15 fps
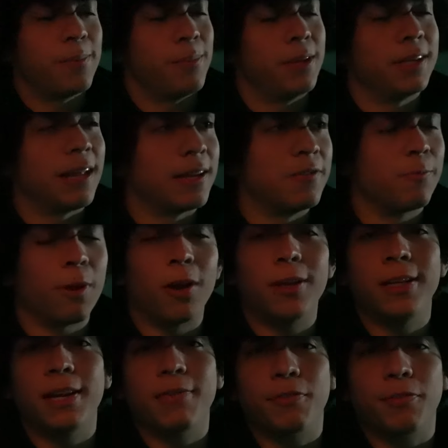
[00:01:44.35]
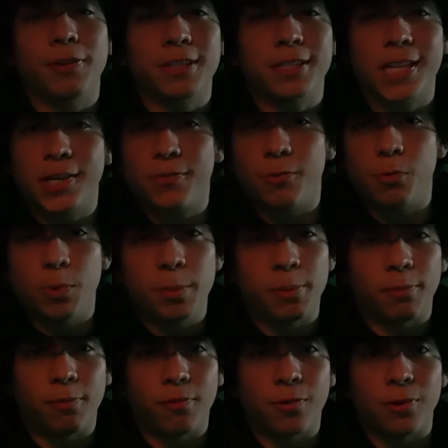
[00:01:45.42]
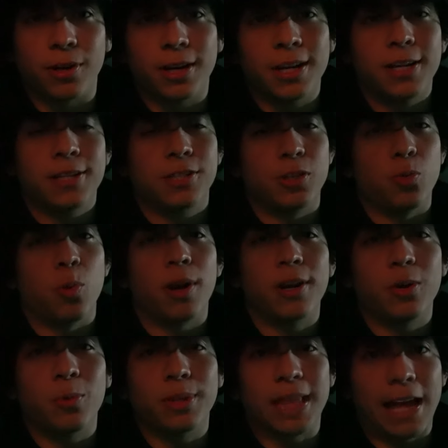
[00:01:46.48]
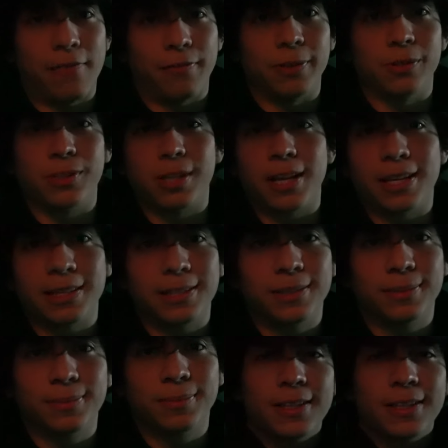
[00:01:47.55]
meaning that you've probably never felt the touch of a woman before. So you wanna know what that feels like.